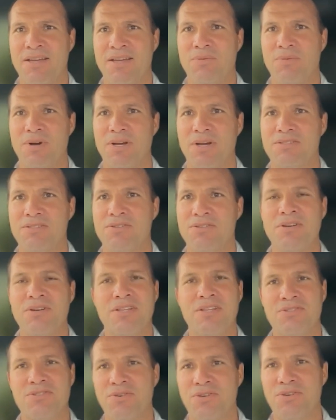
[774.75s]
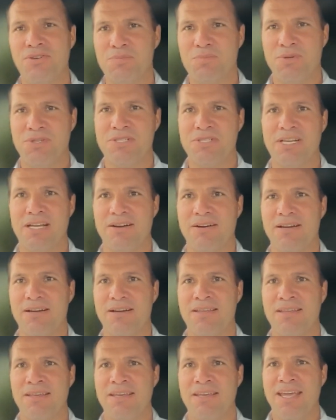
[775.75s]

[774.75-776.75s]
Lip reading: was during the George Bush era,